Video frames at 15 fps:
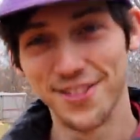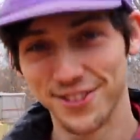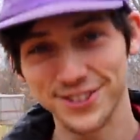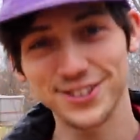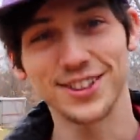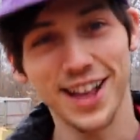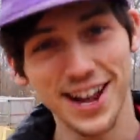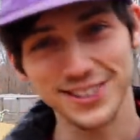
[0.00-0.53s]

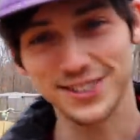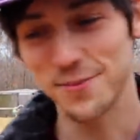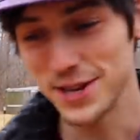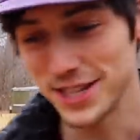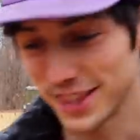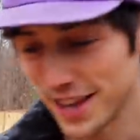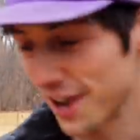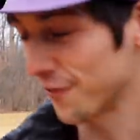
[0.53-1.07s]
There's a lot to
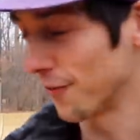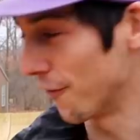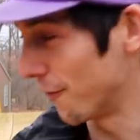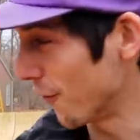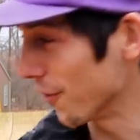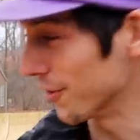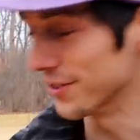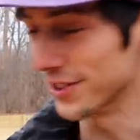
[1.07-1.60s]
be thankful
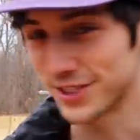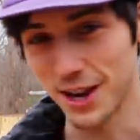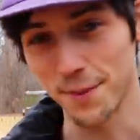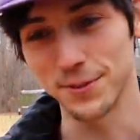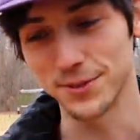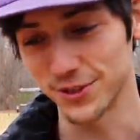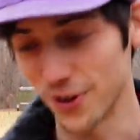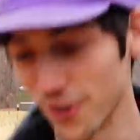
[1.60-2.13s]
for in this
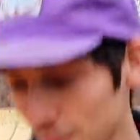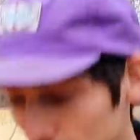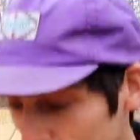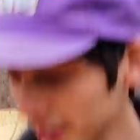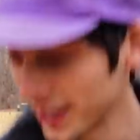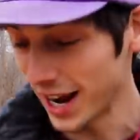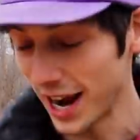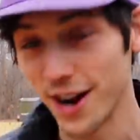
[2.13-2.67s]
episode,
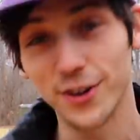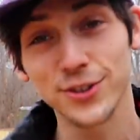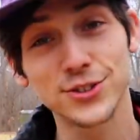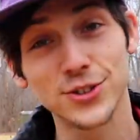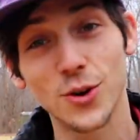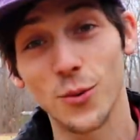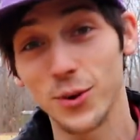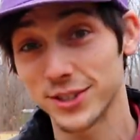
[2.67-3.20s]
but I
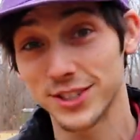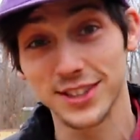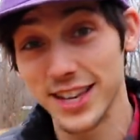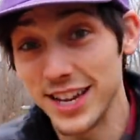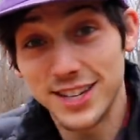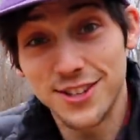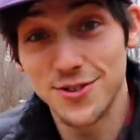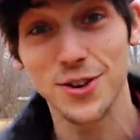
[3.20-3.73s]
also want to
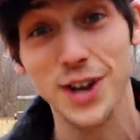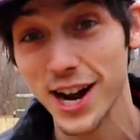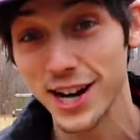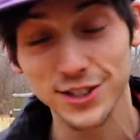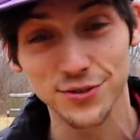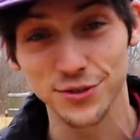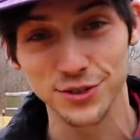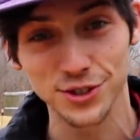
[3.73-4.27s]
thank you
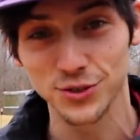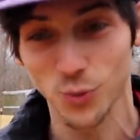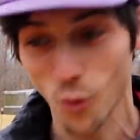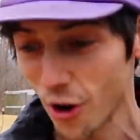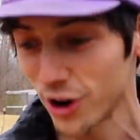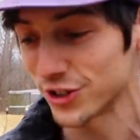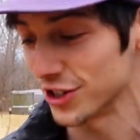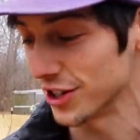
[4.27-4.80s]
guys for just
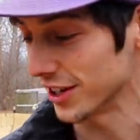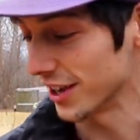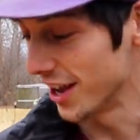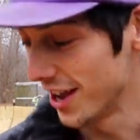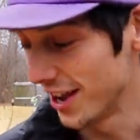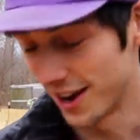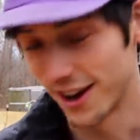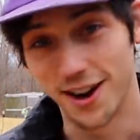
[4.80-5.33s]
watching.
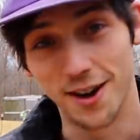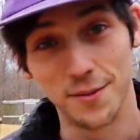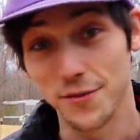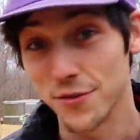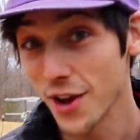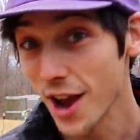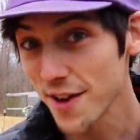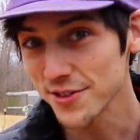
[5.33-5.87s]

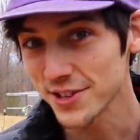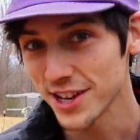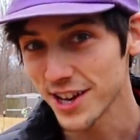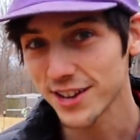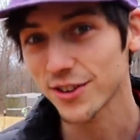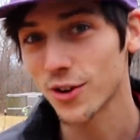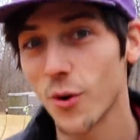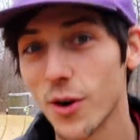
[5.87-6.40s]
If you haven't
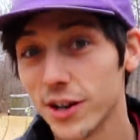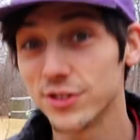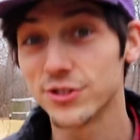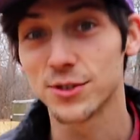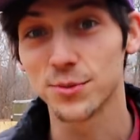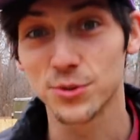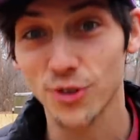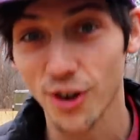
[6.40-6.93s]
yet, go ahead and
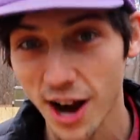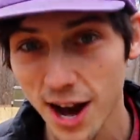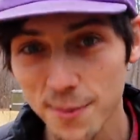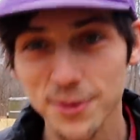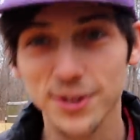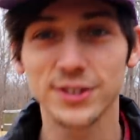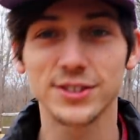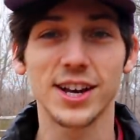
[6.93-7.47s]

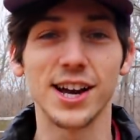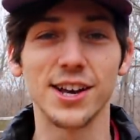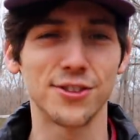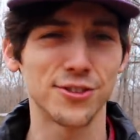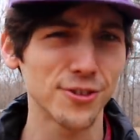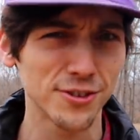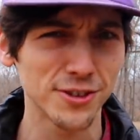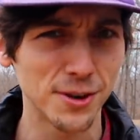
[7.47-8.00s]
subscribe, because I
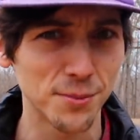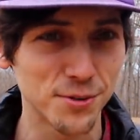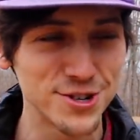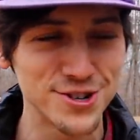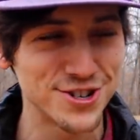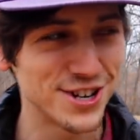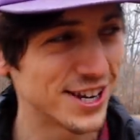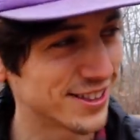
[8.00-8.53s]
thoroughly
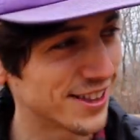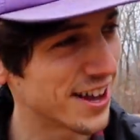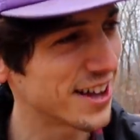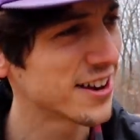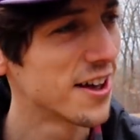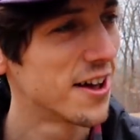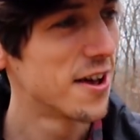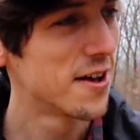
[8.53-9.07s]
appreciate
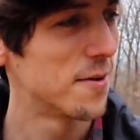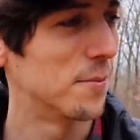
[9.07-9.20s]
that.